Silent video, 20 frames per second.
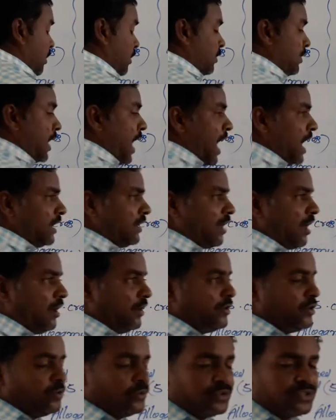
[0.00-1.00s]
not
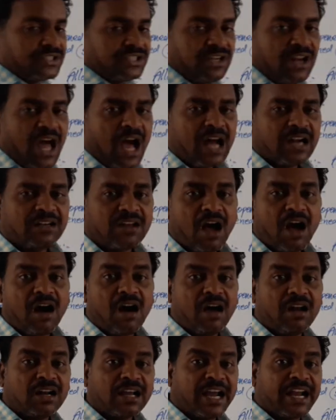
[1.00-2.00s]

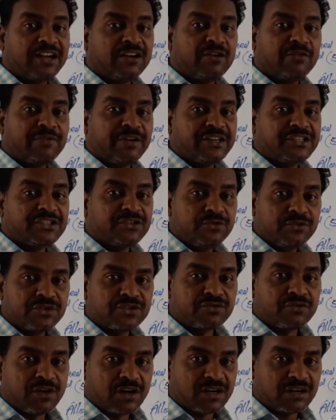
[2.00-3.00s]
all hydrophytes use
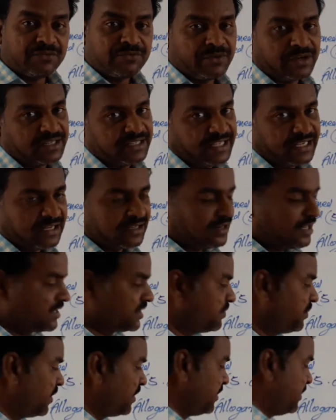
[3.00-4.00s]
water for their
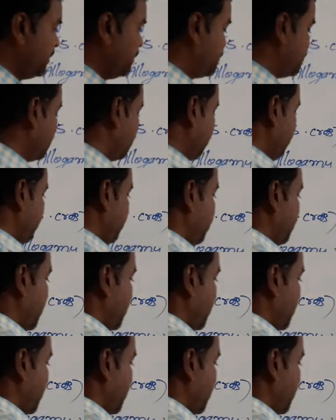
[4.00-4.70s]
cross pollination. For